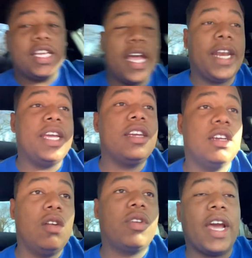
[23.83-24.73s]
the
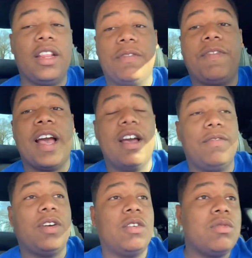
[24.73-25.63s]
Yeti, okay, the
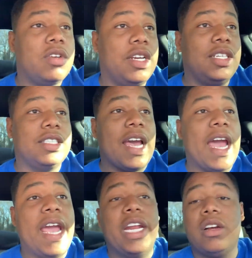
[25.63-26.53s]
five oh, and this
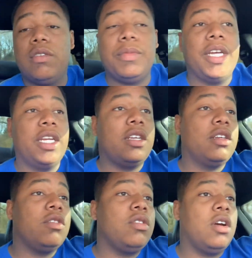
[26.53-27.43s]
got eight oh in it,
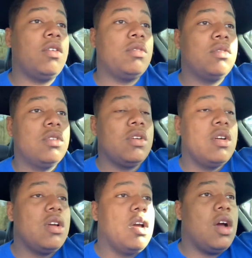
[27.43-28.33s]
you know.
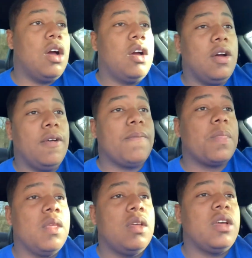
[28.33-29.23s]

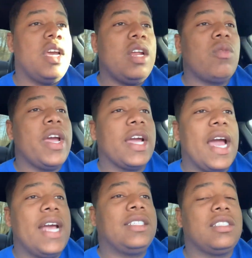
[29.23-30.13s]
Um, anyway,
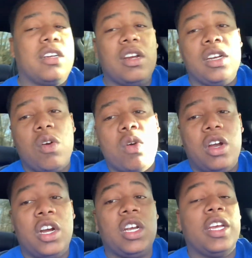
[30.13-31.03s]
guys, it's currently
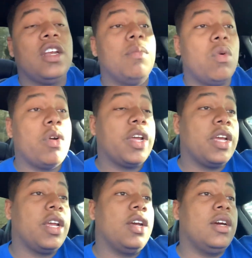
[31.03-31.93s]
early in the
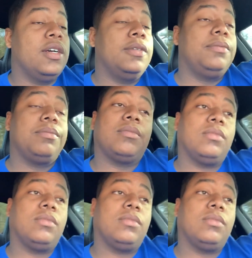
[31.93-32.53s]
morning, and um.